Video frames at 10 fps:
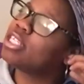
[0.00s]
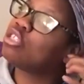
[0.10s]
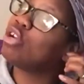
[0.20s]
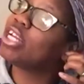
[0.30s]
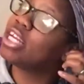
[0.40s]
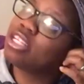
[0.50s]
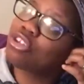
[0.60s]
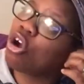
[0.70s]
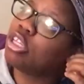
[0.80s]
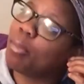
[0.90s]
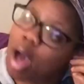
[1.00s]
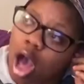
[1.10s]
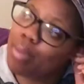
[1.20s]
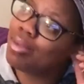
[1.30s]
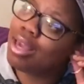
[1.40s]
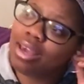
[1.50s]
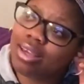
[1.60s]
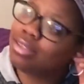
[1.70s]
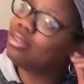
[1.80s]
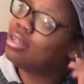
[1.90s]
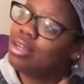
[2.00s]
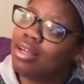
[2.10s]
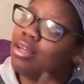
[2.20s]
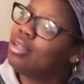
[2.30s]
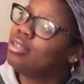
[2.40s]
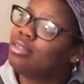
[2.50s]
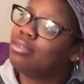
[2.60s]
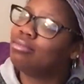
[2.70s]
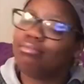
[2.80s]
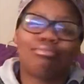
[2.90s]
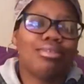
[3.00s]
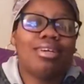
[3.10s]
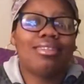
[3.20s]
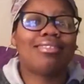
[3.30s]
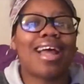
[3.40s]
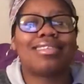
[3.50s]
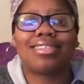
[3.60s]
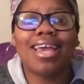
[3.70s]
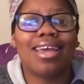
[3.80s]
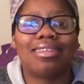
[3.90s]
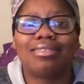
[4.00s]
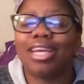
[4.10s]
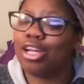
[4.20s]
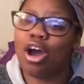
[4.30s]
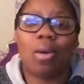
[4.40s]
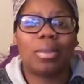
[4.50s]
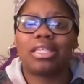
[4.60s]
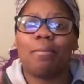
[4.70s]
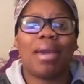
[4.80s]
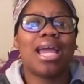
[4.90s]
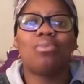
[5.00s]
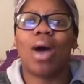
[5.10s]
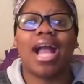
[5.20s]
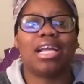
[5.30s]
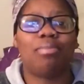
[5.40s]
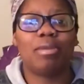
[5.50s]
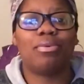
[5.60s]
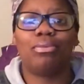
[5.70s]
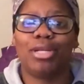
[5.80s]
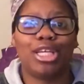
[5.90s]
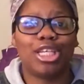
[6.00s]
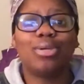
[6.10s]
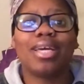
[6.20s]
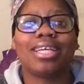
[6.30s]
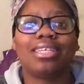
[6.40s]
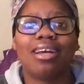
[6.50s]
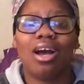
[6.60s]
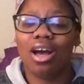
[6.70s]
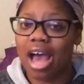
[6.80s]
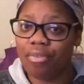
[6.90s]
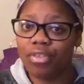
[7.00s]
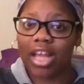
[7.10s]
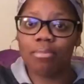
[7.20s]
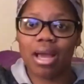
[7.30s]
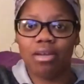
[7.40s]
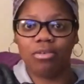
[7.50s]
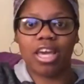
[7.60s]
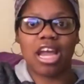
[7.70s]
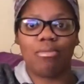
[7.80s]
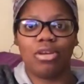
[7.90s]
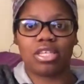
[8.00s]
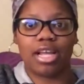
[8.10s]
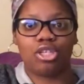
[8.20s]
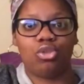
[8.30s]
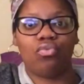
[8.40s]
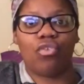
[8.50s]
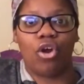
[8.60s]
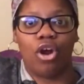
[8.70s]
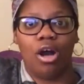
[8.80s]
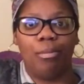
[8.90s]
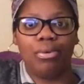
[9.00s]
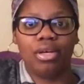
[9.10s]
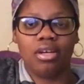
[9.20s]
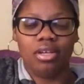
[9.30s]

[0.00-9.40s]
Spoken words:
Stray Kids are the bomb, and that's it. Get on with the bandwagon, people. What are you doing? I feel like my camera is like too far up.